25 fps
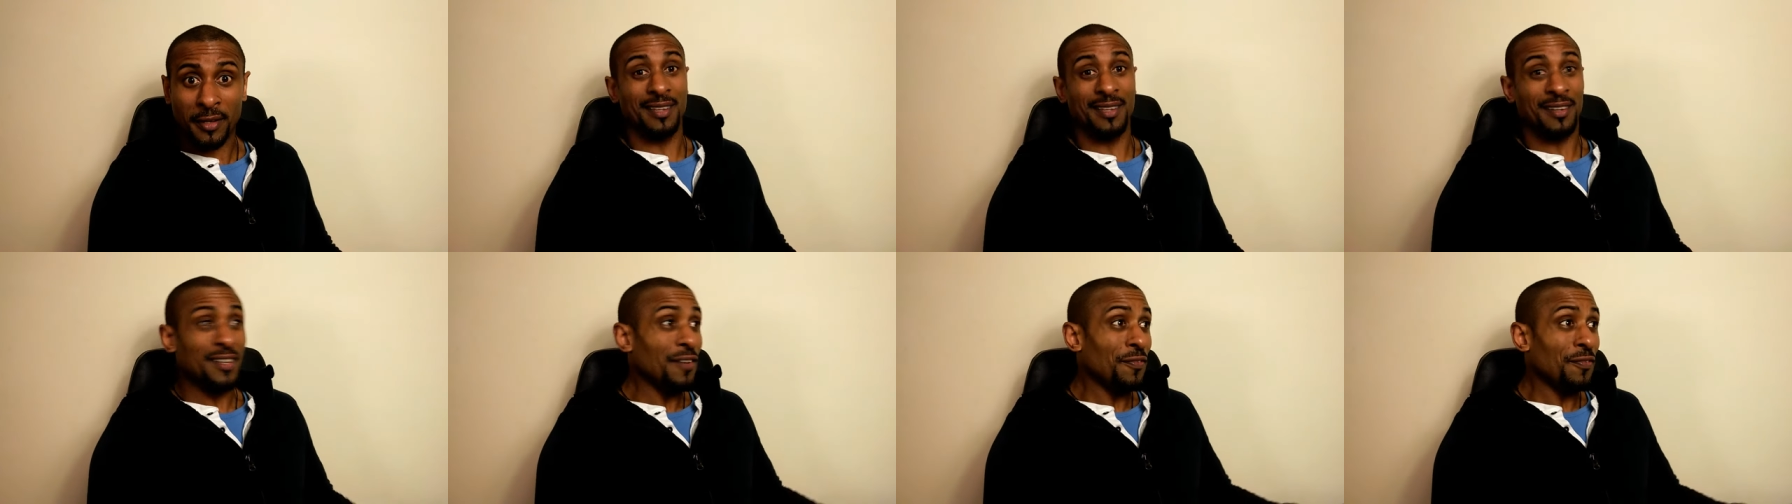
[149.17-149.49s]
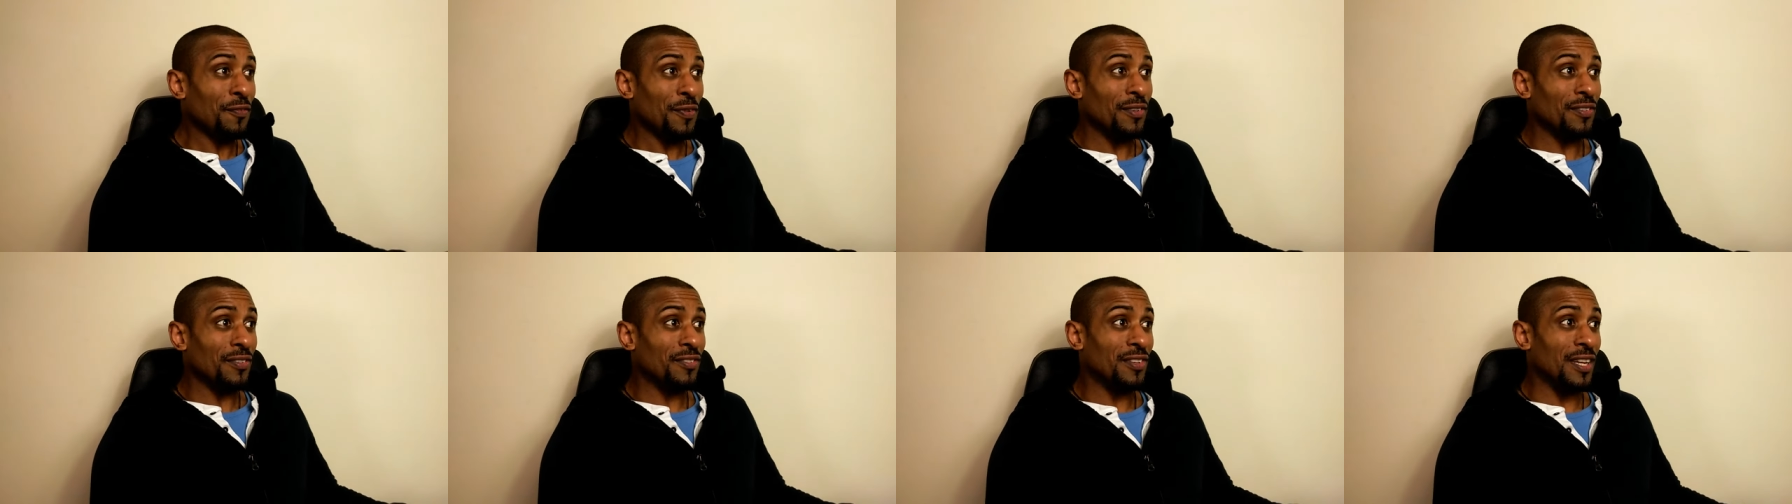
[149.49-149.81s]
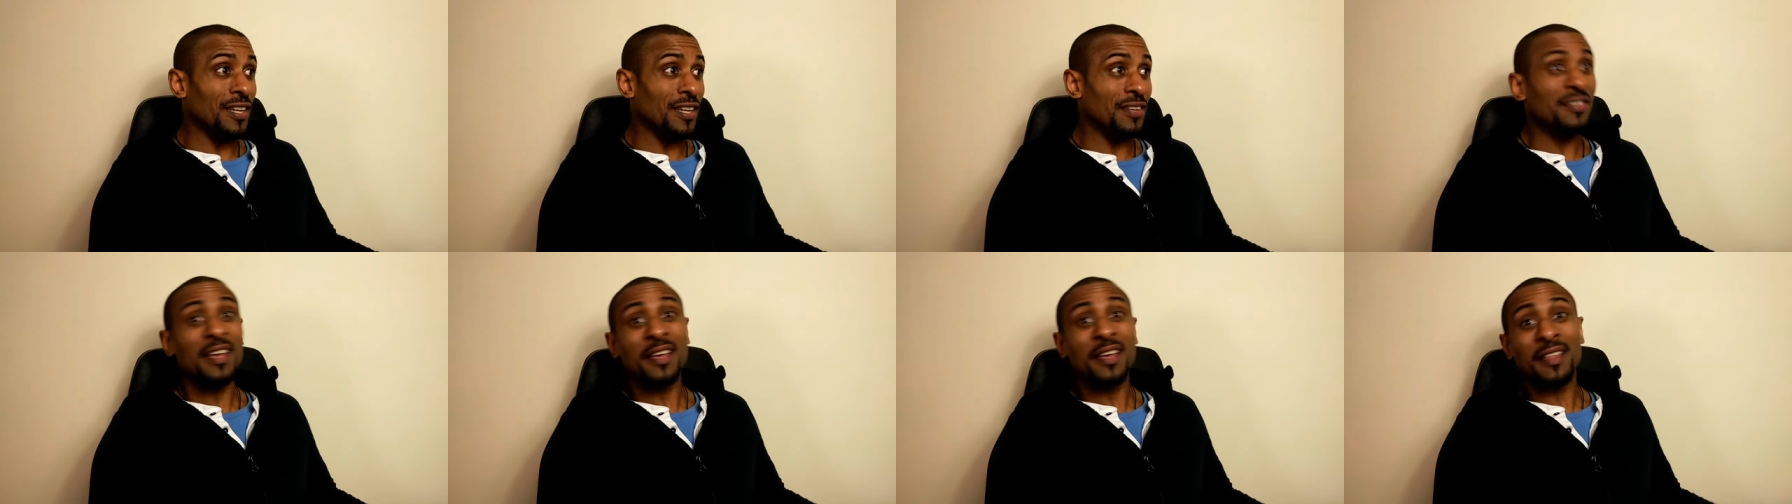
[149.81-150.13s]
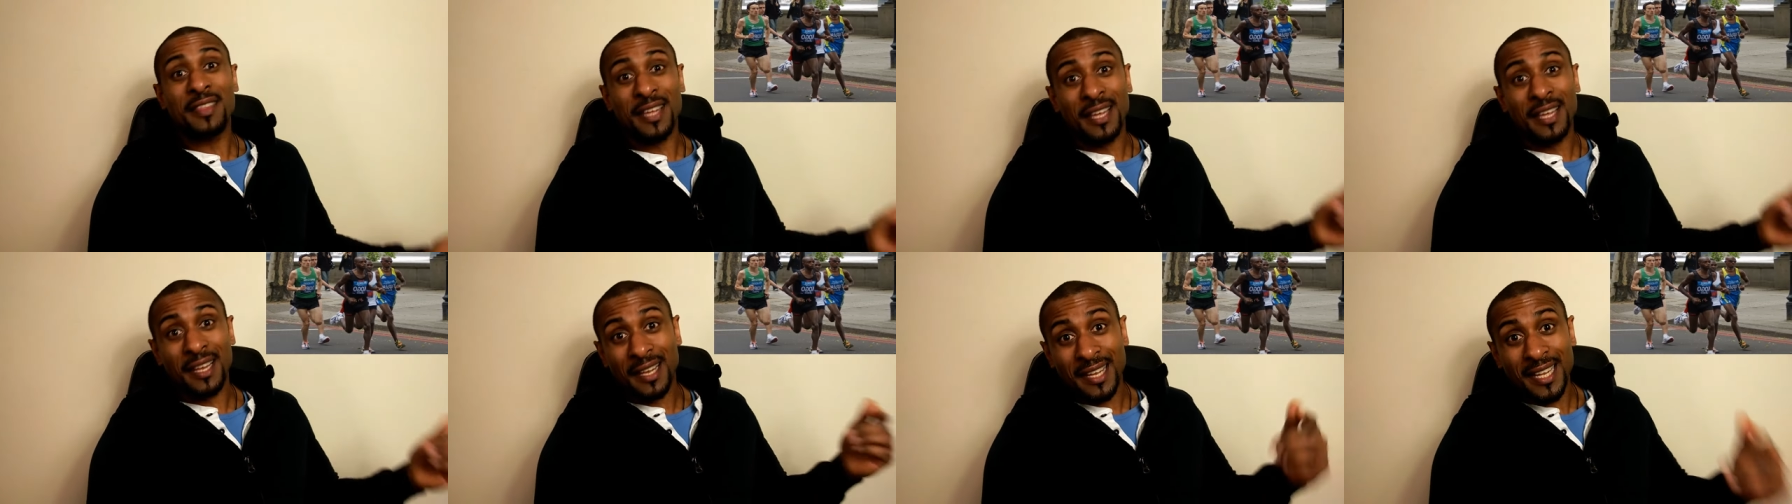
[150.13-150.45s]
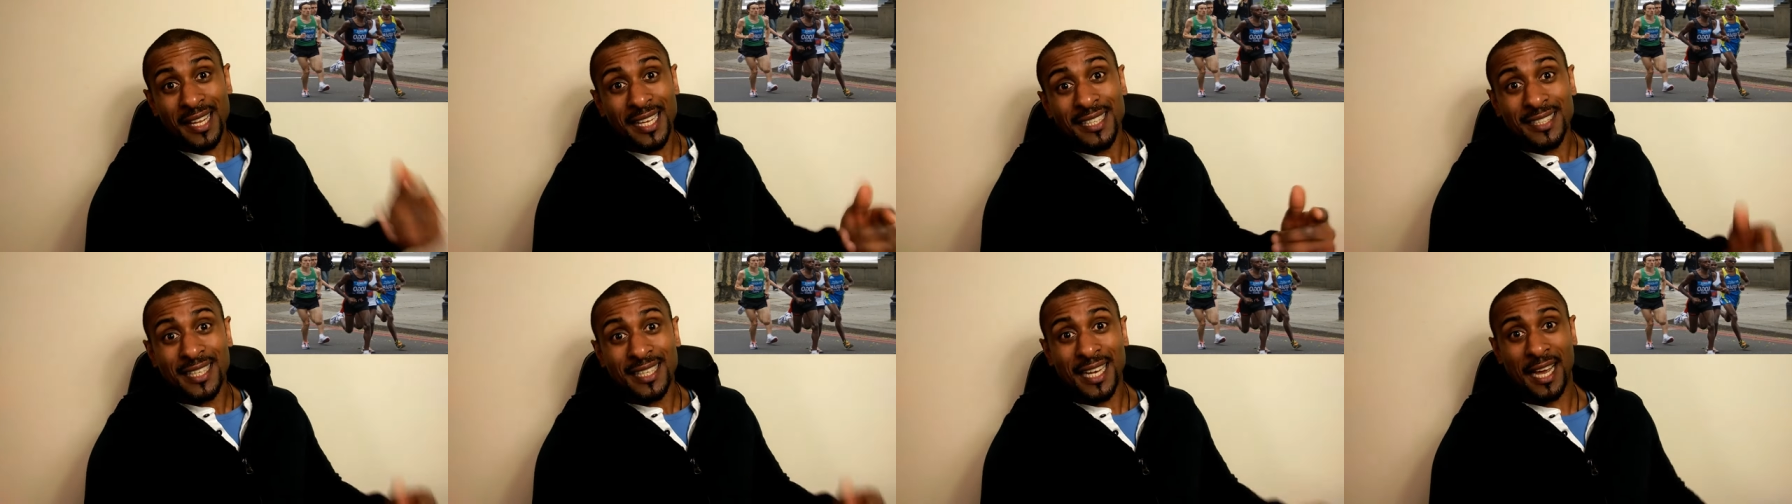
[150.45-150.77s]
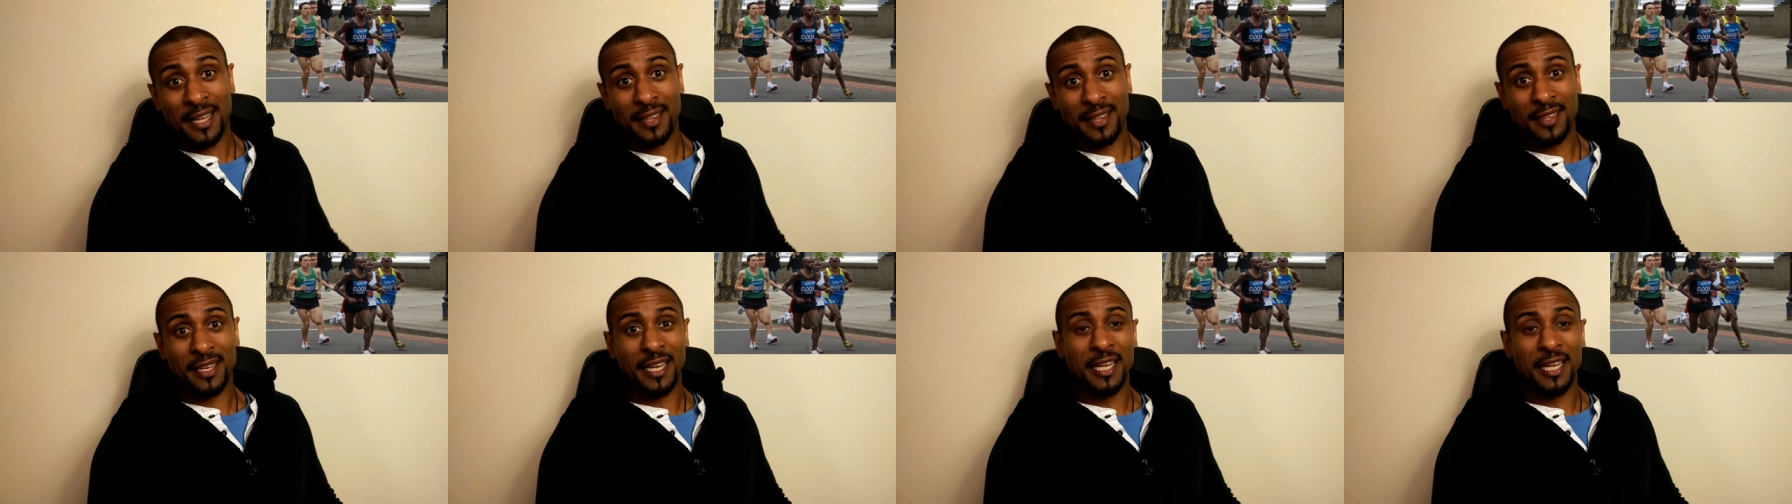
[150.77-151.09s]
The difference is the elite
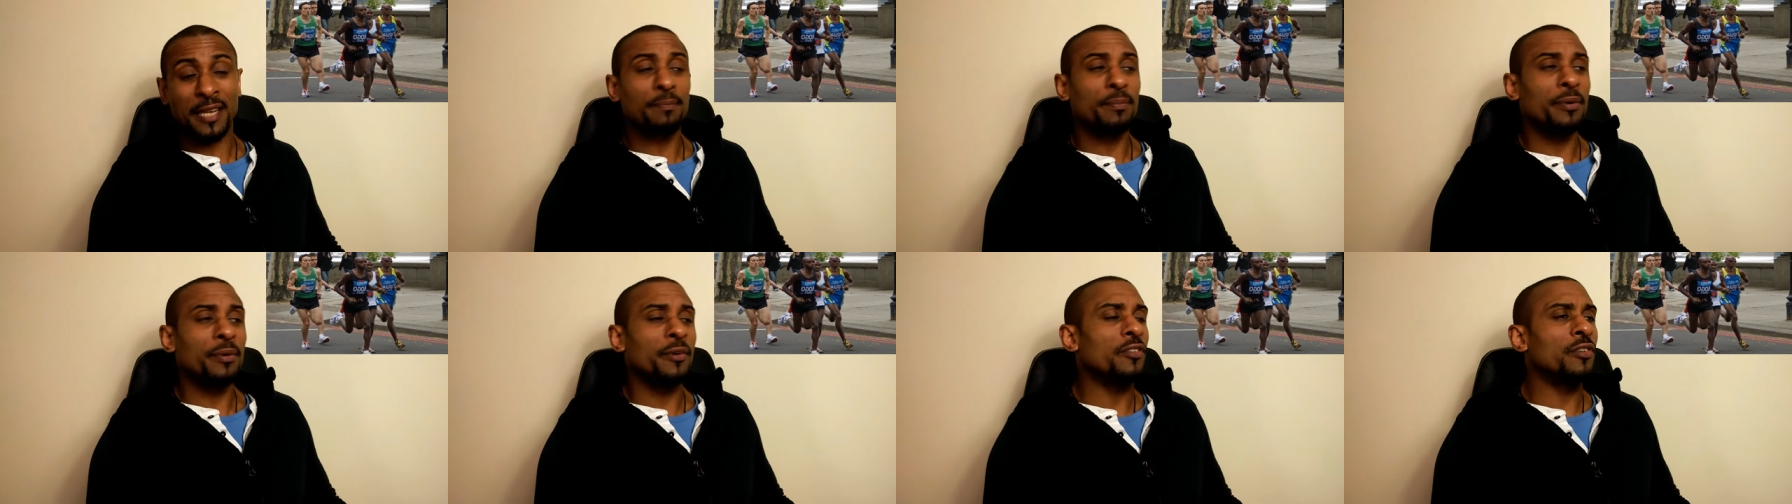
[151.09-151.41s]
athlete